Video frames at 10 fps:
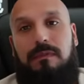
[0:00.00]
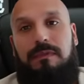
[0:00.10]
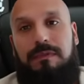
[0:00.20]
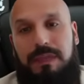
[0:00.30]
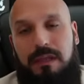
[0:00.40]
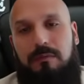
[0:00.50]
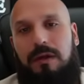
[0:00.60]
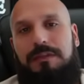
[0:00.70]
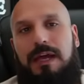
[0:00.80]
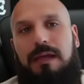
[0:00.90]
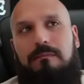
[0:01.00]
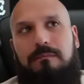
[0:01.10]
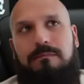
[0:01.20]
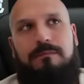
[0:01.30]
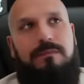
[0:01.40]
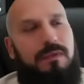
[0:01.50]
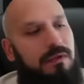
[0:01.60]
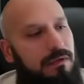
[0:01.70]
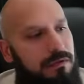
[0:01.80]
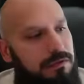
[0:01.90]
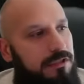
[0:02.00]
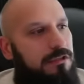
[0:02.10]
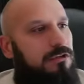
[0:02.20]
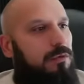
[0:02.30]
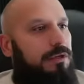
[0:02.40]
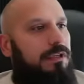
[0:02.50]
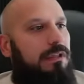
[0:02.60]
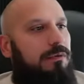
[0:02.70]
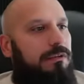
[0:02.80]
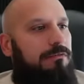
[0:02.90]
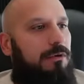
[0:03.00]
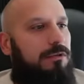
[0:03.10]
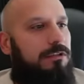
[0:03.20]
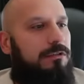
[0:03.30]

Think about that. This is who we're dealing with, folks.